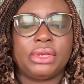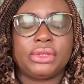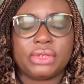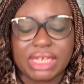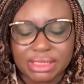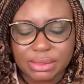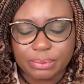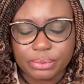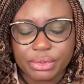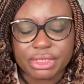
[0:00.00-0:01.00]
So that's the
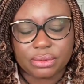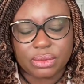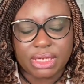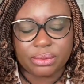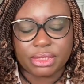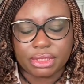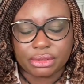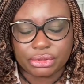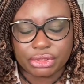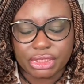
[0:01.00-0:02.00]
reason why I wanted
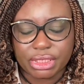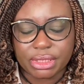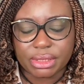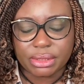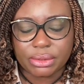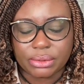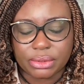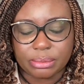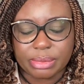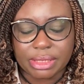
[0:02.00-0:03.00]
to share a
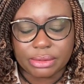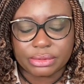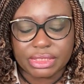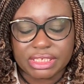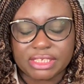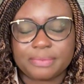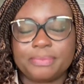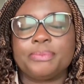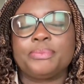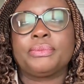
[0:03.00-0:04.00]
lot about this.
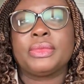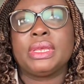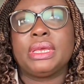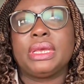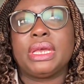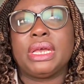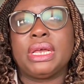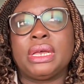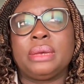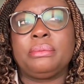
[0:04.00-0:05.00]

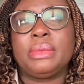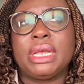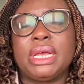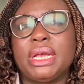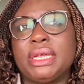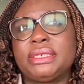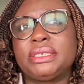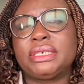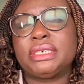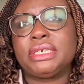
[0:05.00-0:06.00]
Um,
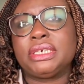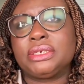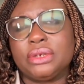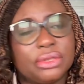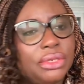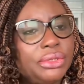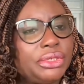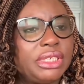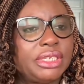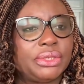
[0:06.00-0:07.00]
and in
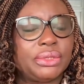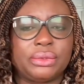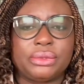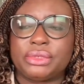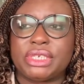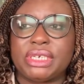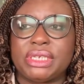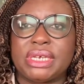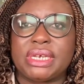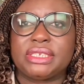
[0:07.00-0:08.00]
conclusion, I just want to say
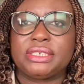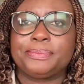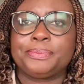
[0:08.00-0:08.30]
that